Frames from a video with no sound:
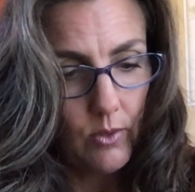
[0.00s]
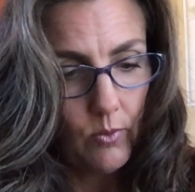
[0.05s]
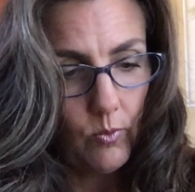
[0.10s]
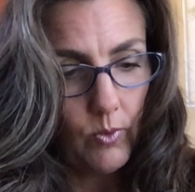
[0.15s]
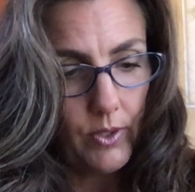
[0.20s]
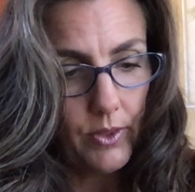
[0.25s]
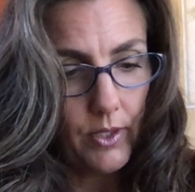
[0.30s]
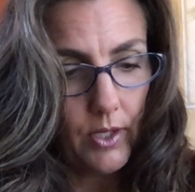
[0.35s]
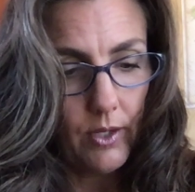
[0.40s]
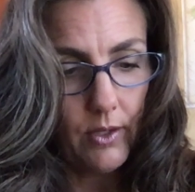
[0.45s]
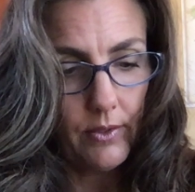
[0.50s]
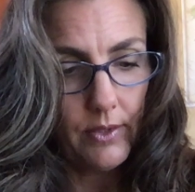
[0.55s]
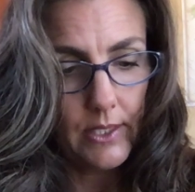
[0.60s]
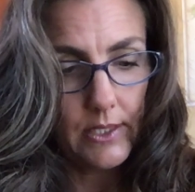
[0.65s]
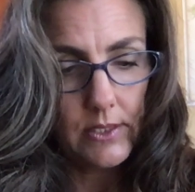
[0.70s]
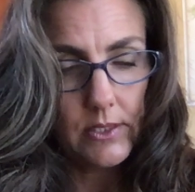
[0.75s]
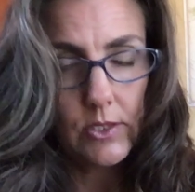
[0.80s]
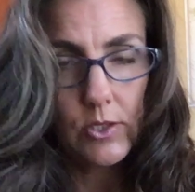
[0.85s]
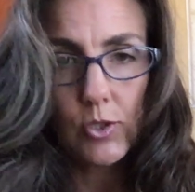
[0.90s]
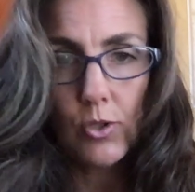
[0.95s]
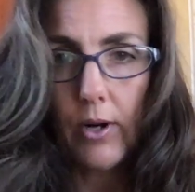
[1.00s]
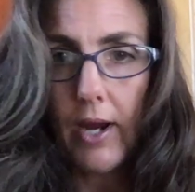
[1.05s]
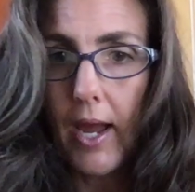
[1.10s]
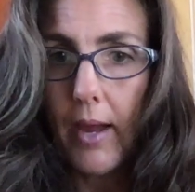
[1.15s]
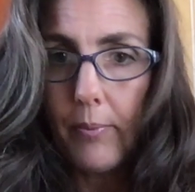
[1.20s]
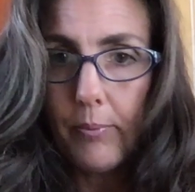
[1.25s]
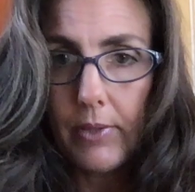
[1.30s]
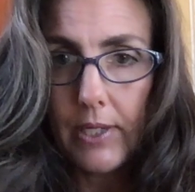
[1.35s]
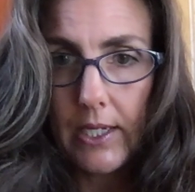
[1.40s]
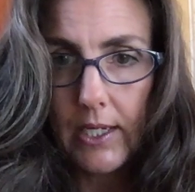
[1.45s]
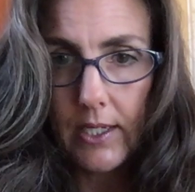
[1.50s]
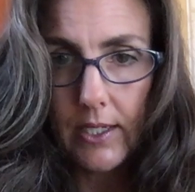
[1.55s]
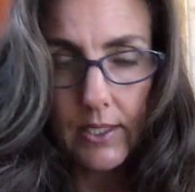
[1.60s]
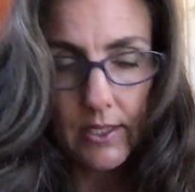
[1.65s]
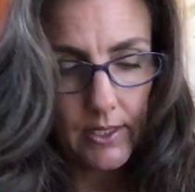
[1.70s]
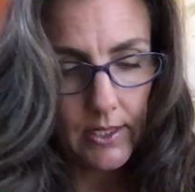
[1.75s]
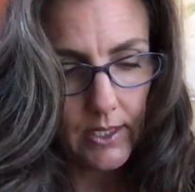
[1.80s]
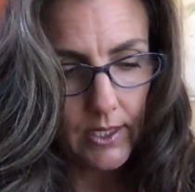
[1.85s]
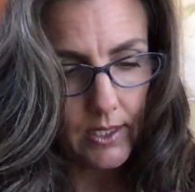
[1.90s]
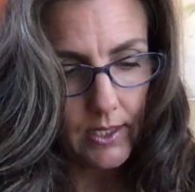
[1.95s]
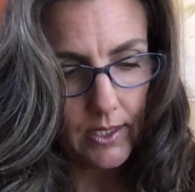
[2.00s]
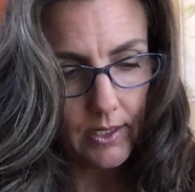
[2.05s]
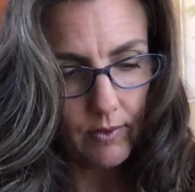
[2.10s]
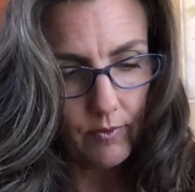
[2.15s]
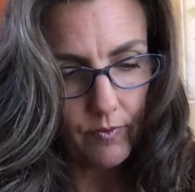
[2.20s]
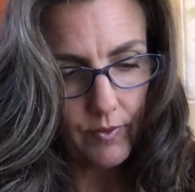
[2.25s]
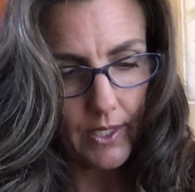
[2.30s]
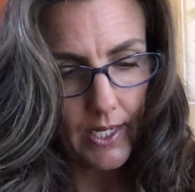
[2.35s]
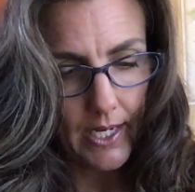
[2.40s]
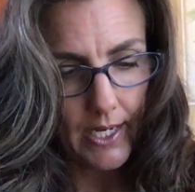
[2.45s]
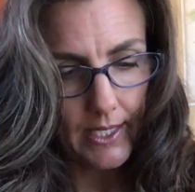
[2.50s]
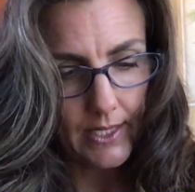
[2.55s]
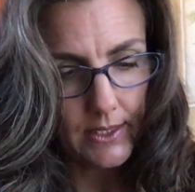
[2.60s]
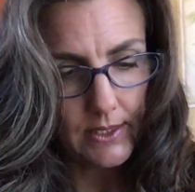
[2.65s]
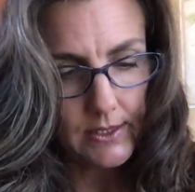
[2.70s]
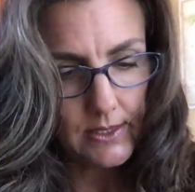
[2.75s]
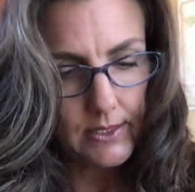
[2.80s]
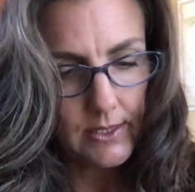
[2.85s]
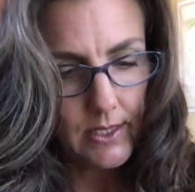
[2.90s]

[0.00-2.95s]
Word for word: with all this trapping and eating flies.